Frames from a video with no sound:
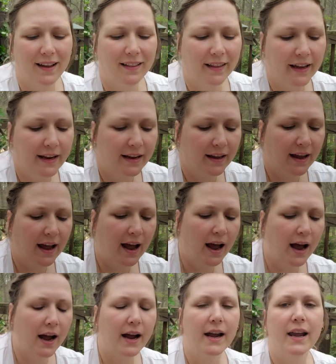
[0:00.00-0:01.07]
Like,
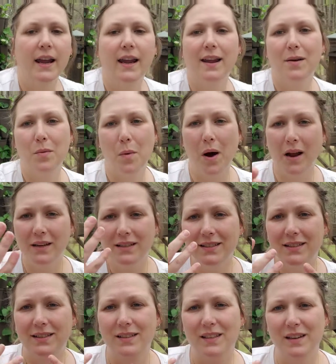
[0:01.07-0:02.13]
I
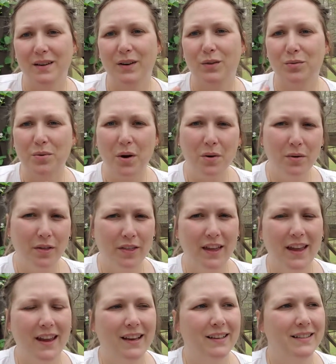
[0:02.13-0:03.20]
want to grow
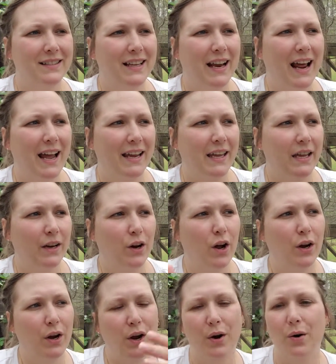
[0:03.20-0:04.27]
things that I
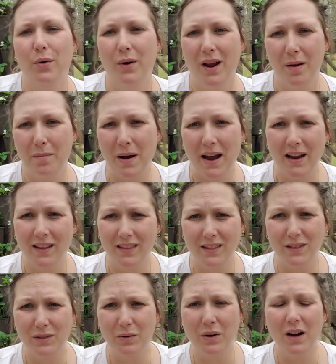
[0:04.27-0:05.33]
cannot go and buy at the
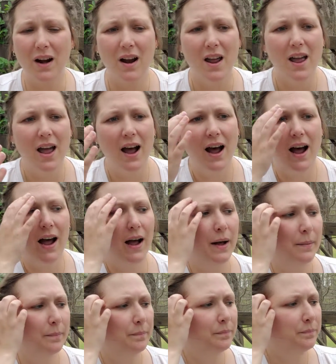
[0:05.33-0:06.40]
store.
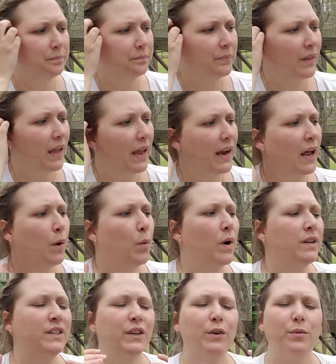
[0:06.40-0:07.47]
And I
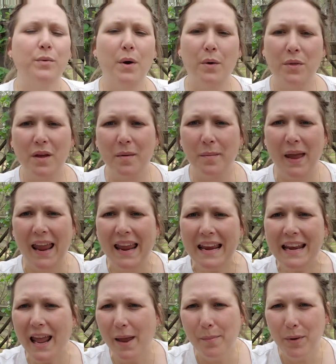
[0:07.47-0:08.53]
want to grow them
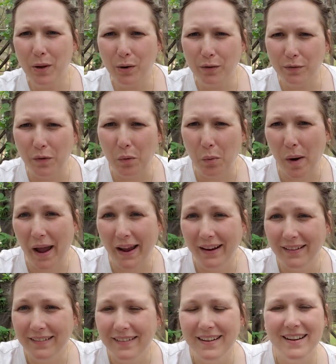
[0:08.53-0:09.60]
in a beautiful way.